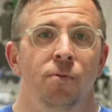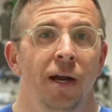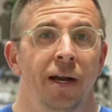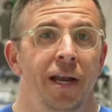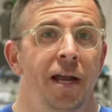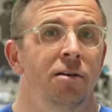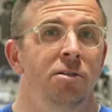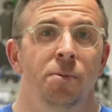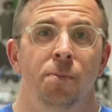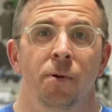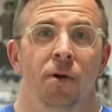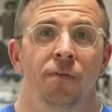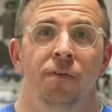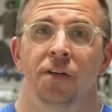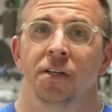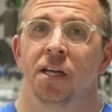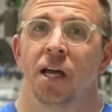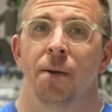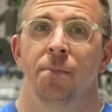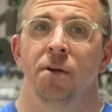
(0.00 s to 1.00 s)
Right now is a
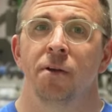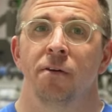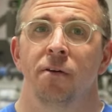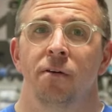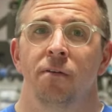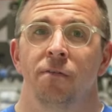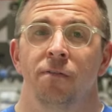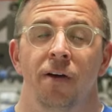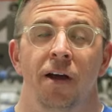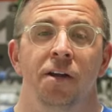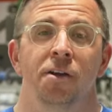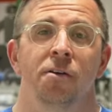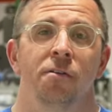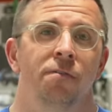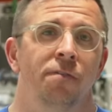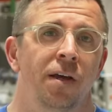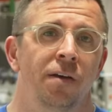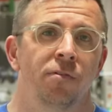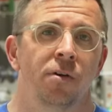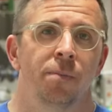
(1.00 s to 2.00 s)
perfect time to find your
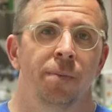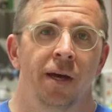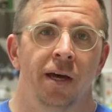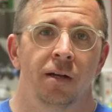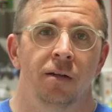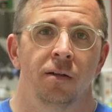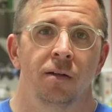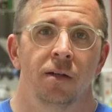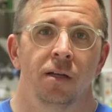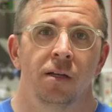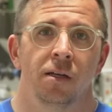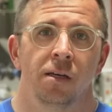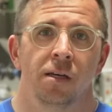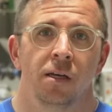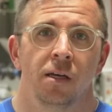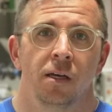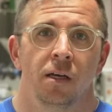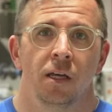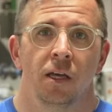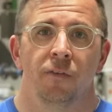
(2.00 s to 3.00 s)
favorite paddle.
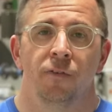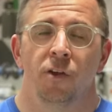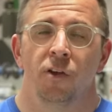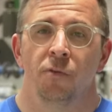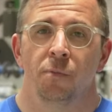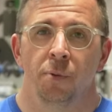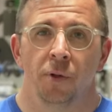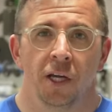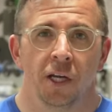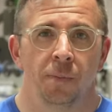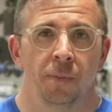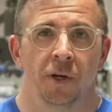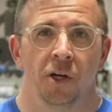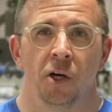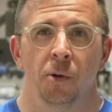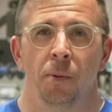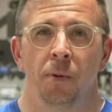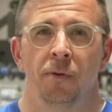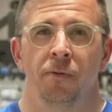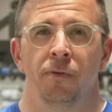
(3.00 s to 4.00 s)
If you've played
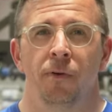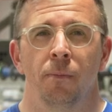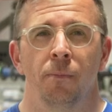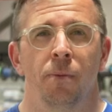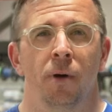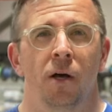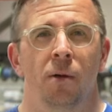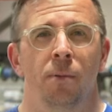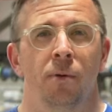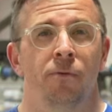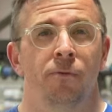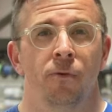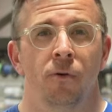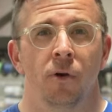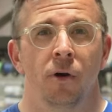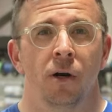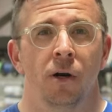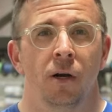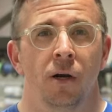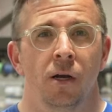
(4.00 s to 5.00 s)
pickleball
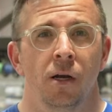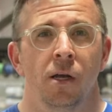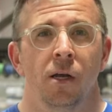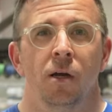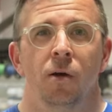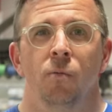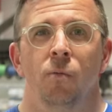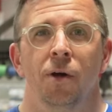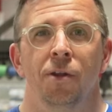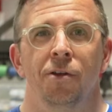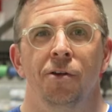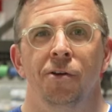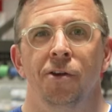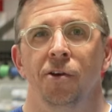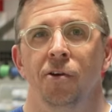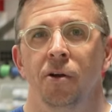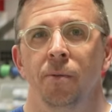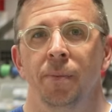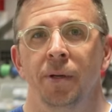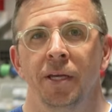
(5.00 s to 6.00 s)
before, whether
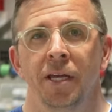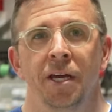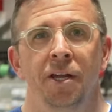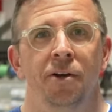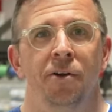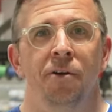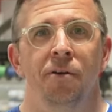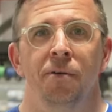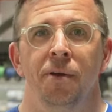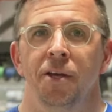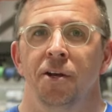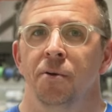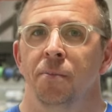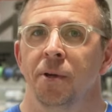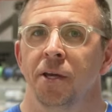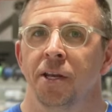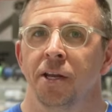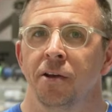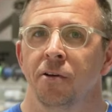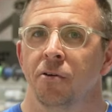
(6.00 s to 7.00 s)
you're a beginner,
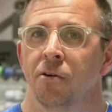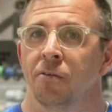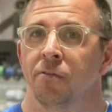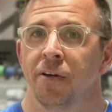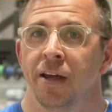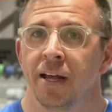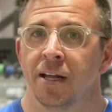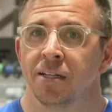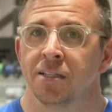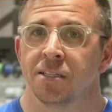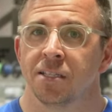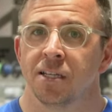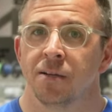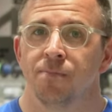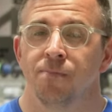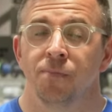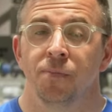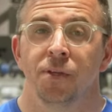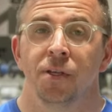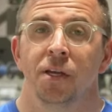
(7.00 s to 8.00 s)
intermediate, or advanced,
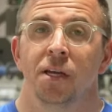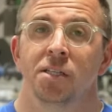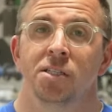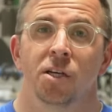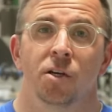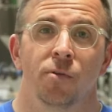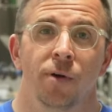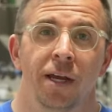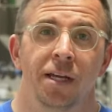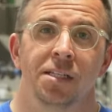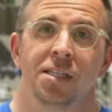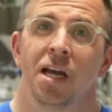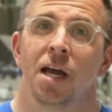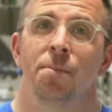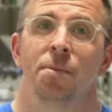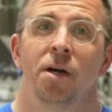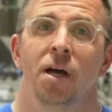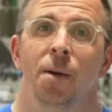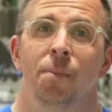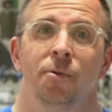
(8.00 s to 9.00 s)
it's a great
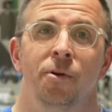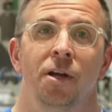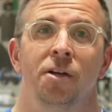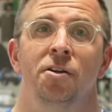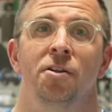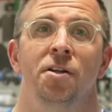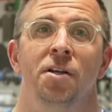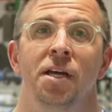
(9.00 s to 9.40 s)
time to upgrade to the